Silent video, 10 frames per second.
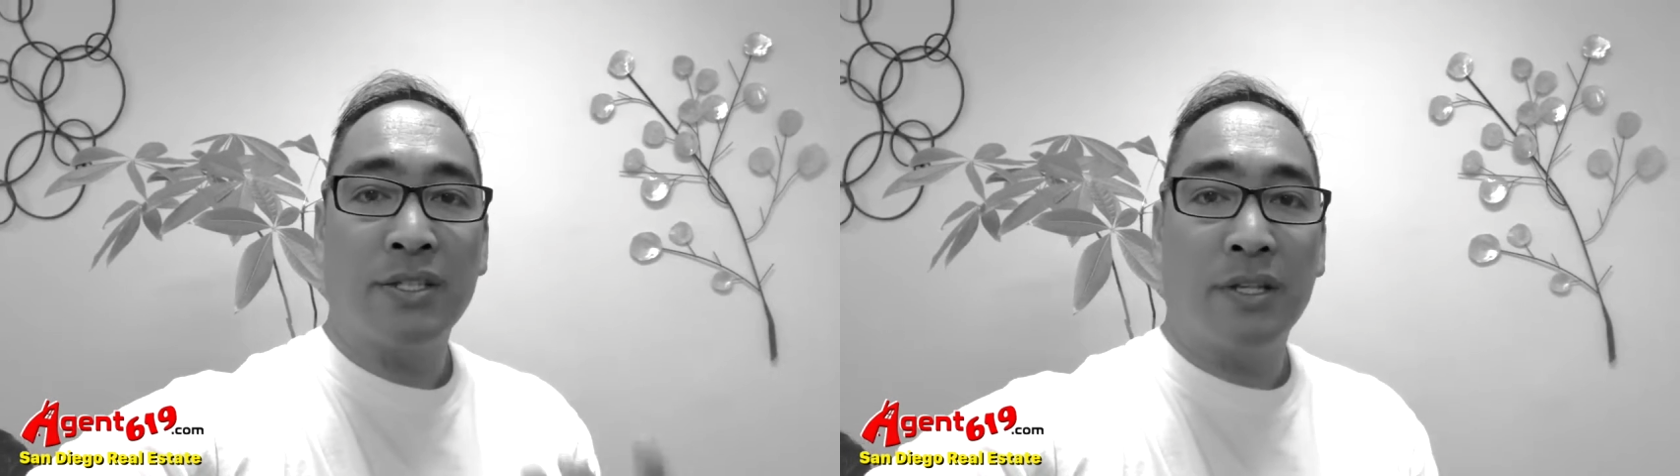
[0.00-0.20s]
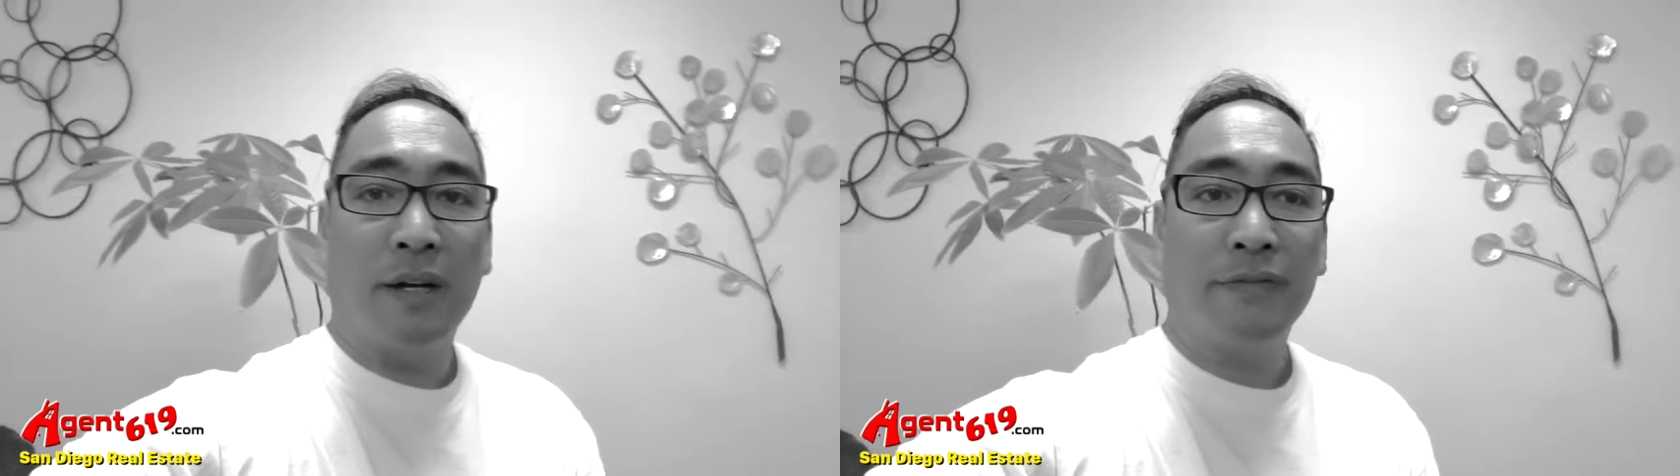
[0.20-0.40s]

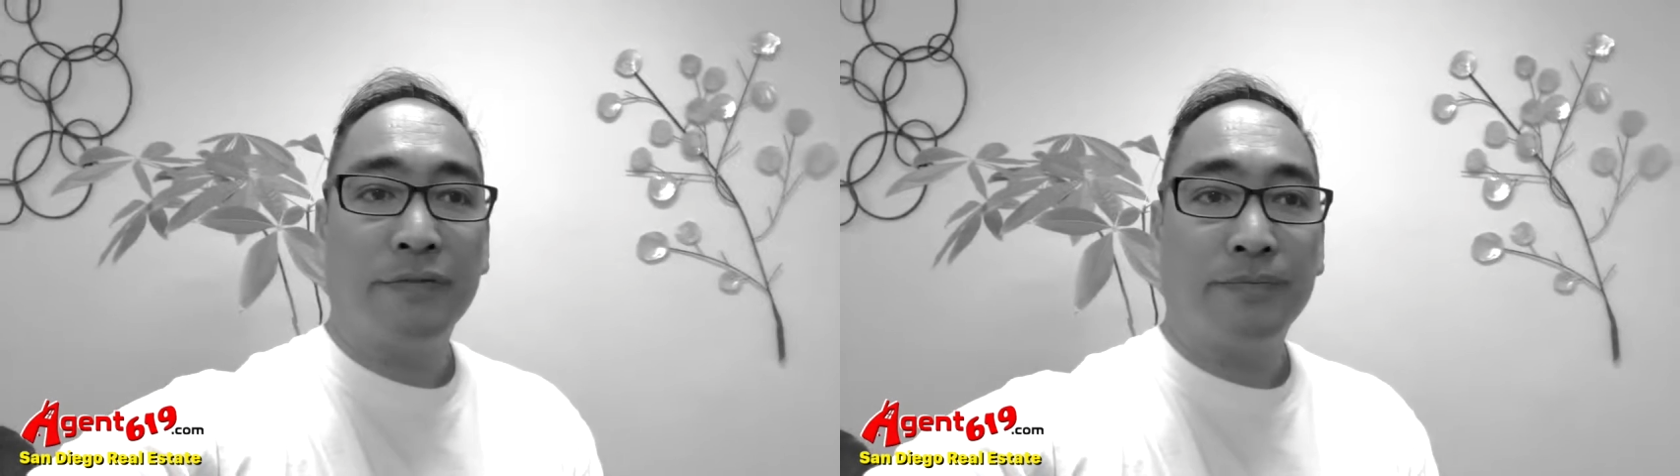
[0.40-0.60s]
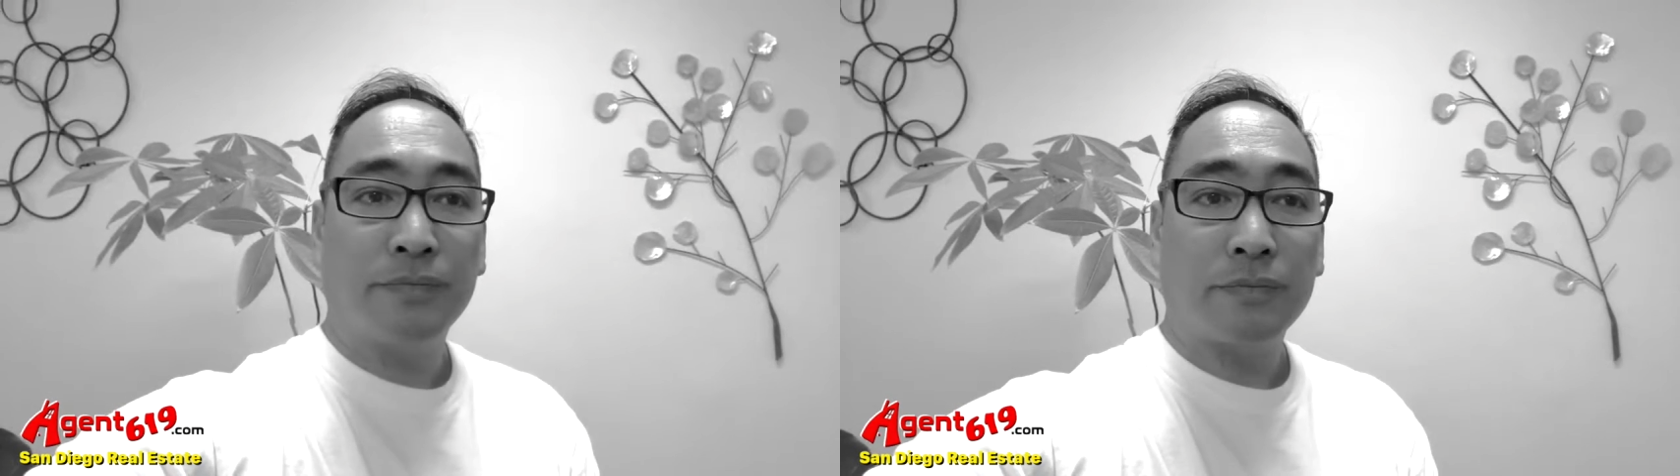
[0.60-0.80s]
stuff,
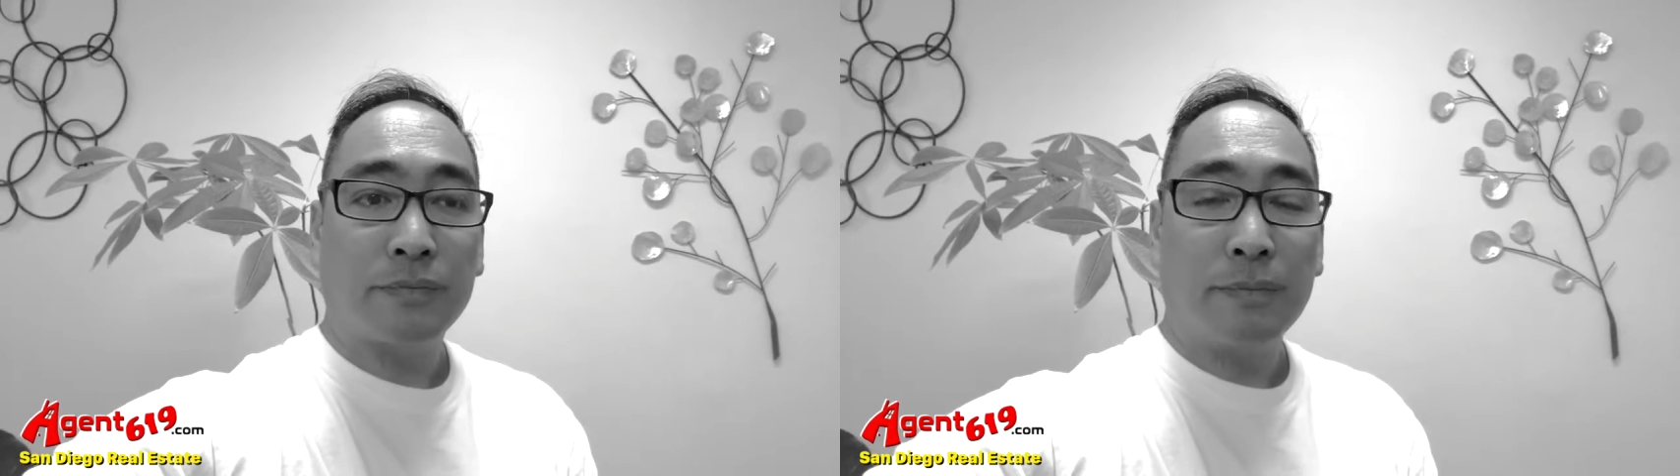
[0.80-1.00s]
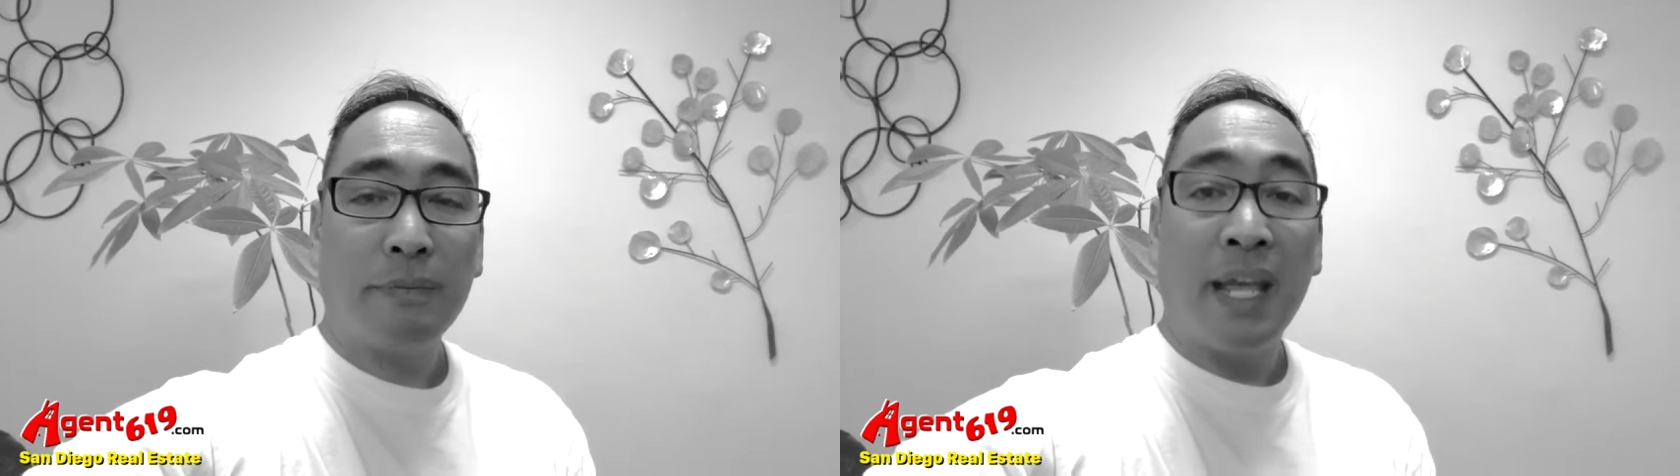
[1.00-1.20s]

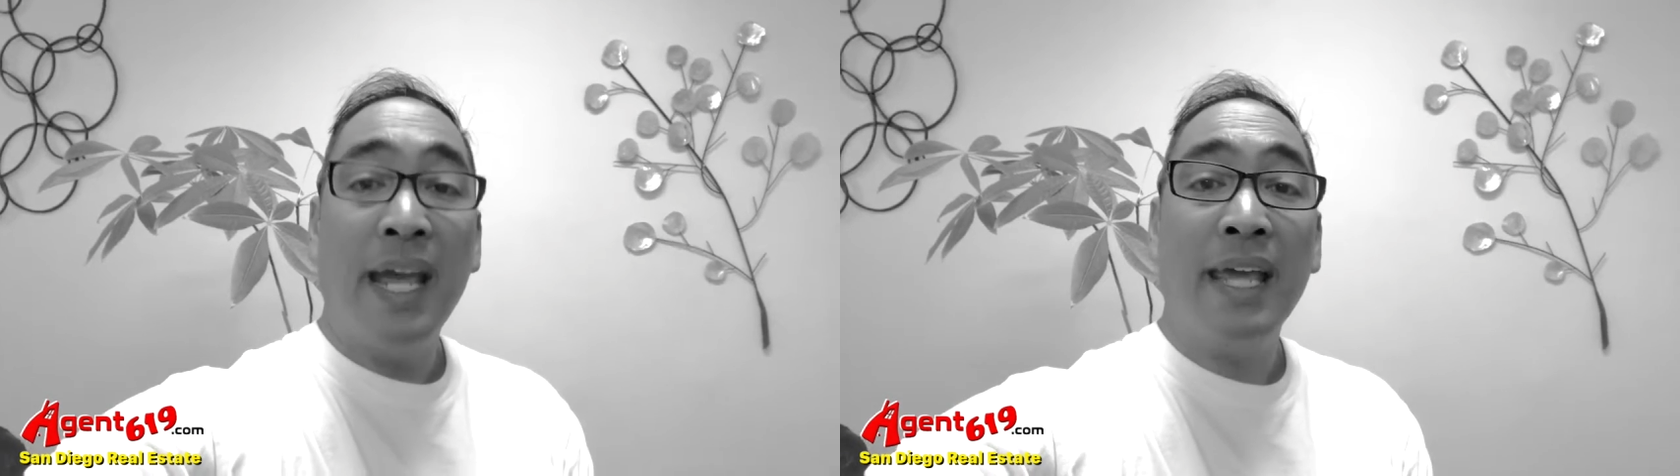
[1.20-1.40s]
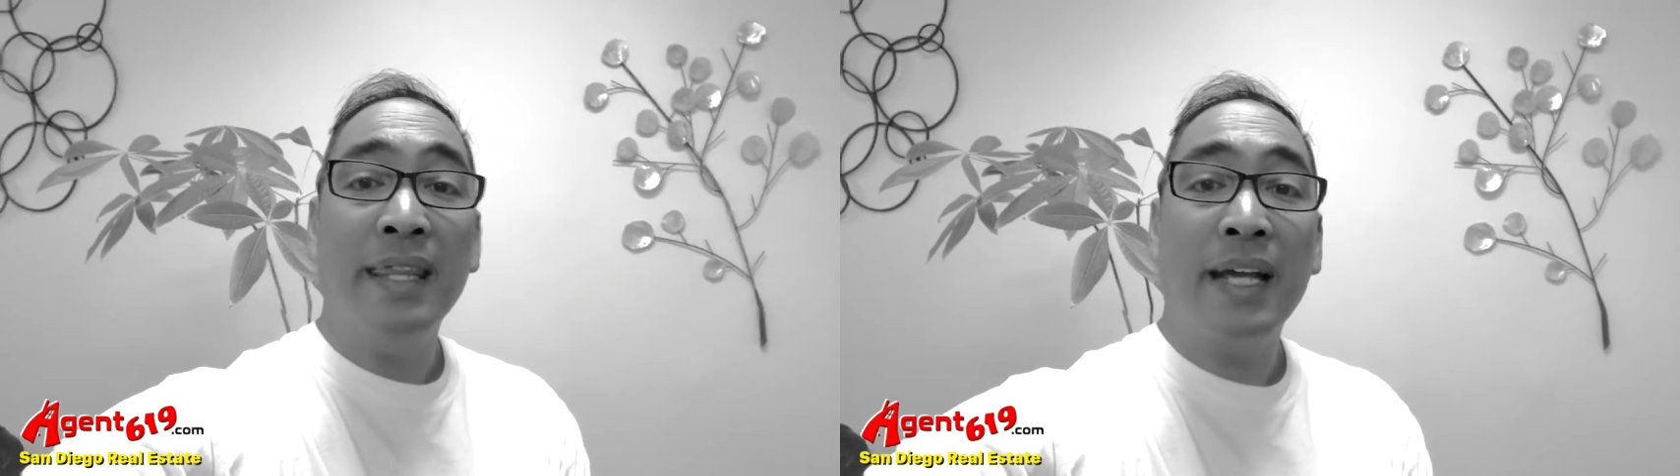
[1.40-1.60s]

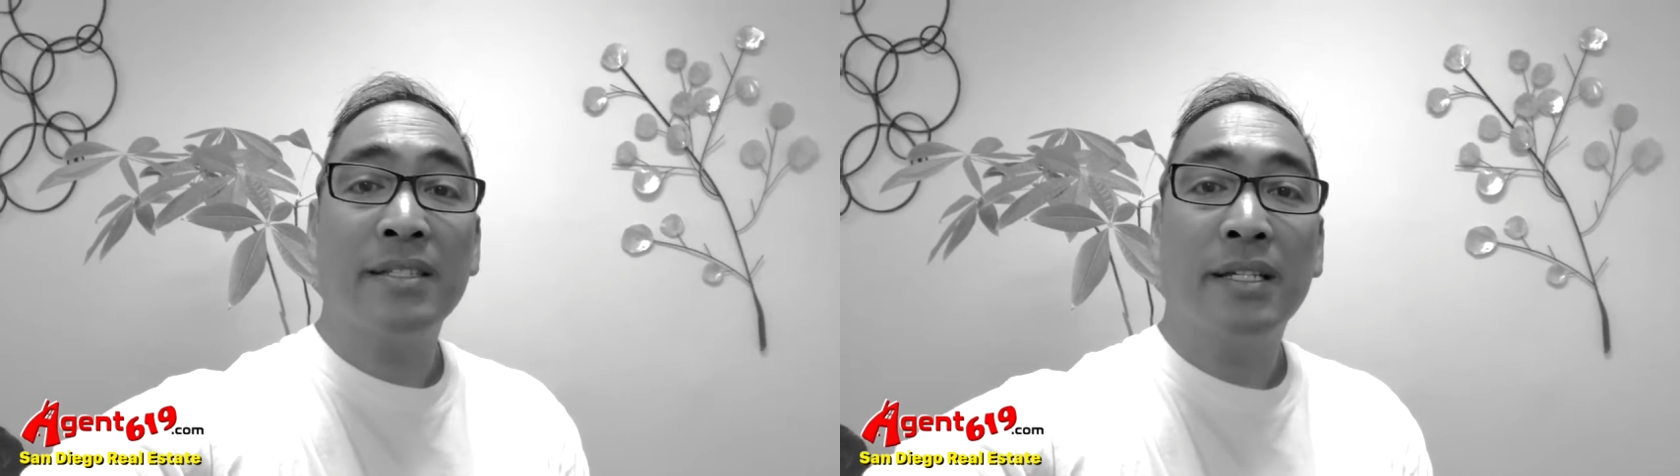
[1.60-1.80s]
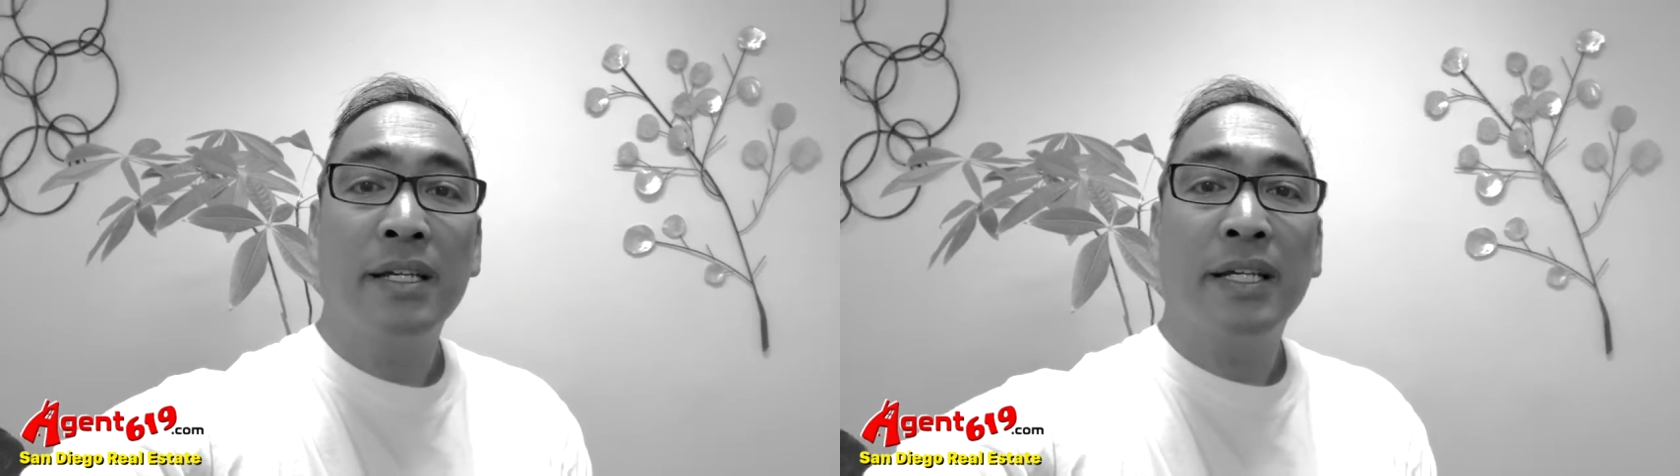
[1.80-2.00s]
and that's